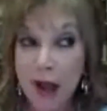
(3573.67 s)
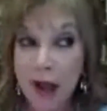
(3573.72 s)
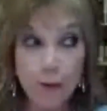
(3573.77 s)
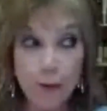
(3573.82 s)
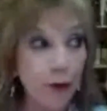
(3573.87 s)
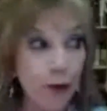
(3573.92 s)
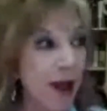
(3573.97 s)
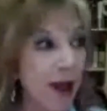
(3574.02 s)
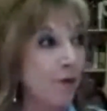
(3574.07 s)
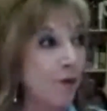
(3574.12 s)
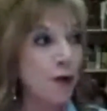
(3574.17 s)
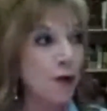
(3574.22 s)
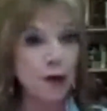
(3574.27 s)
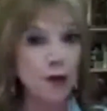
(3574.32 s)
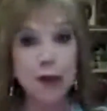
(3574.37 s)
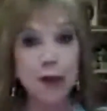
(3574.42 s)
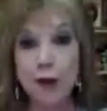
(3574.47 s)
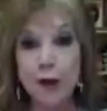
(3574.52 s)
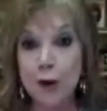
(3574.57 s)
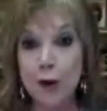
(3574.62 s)
or that future
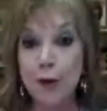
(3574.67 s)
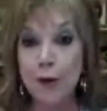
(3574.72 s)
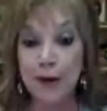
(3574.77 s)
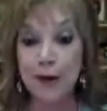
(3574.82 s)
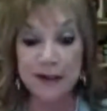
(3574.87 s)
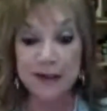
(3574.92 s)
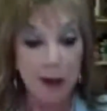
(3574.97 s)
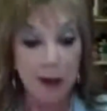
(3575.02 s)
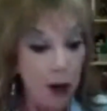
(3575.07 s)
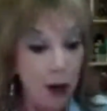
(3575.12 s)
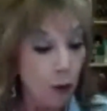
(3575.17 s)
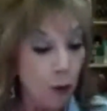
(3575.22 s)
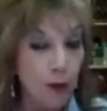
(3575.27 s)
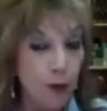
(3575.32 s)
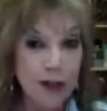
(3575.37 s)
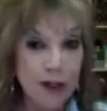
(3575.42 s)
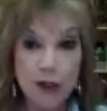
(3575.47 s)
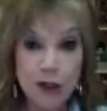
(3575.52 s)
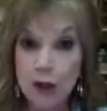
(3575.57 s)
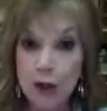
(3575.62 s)
you who has
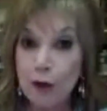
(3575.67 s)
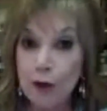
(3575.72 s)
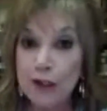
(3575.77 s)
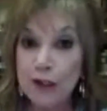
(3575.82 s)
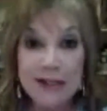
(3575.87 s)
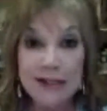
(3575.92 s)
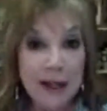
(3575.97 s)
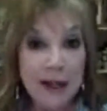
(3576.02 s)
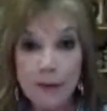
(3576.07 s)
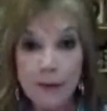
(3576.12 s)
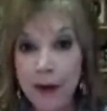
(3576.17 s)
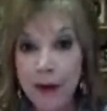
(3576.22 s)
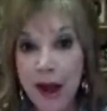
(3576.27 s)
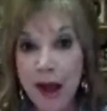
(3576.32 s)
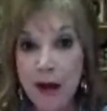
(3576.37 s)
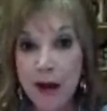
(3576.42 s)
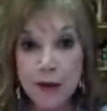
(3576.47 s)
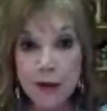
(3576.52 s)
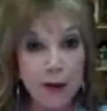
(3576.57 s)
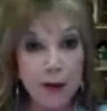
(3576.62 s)
reduced 10
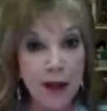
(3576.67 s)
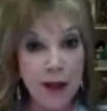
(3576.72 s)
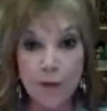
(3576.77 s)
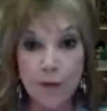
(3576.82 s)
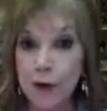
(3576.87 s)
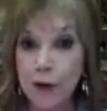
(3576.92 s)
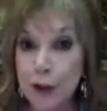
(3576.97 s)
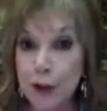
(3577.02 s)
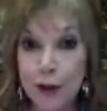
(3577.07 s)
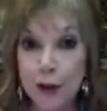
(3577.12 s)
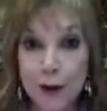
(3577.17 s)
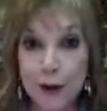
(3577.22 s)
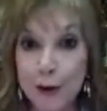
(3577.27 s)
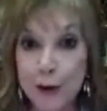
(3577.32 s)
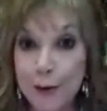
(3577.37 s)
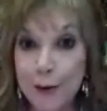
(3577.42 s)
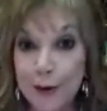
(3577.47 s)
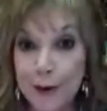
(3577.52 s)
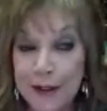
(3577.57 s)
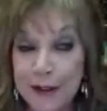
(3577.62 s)
pounds, or that future you
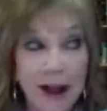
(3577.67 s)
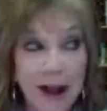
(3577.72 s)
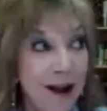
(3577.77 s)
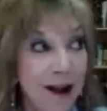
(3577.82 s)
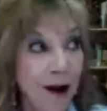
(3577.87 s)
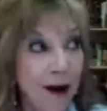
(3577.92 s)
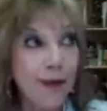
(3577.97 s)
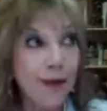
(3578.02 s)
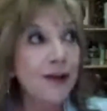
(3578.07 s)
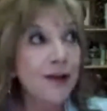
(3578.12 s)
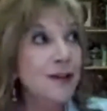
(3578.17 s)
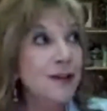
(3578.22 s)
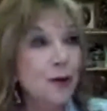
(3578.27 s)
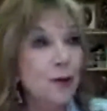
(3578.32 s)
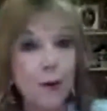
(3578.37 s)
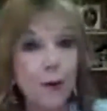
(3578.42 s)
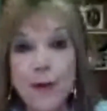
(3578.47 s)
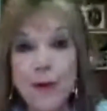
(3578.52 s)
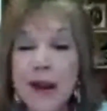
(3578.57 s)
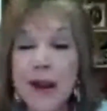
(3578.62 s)
who is on this
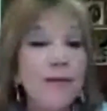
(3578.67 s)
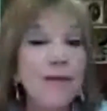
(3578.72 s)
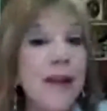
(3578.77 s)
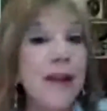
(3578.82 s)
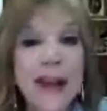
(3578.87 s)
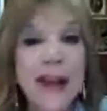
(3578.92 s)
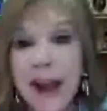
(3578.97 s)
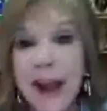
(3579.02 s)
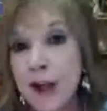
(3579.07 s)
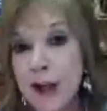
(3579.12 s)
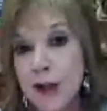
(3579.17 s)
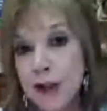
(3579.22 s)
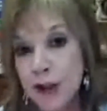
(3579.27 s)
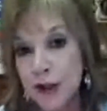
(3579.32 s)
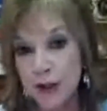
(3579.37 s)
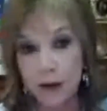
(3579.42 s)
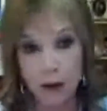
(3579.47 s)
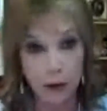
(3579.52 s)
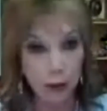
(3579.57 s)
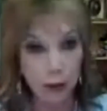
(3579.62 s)
European vacation,
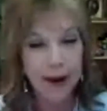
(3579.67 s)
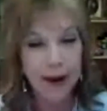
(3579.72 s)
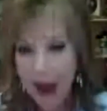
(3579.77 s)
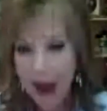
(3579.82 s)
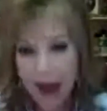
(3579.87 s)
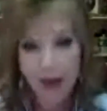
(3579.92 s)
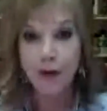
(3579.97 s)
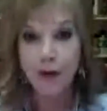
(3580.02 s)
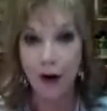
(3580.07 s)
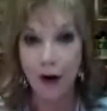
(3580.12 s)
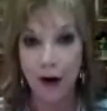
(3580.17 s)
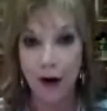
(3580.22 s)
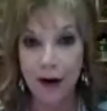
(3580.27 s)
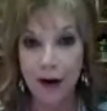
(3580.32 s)
or whatever.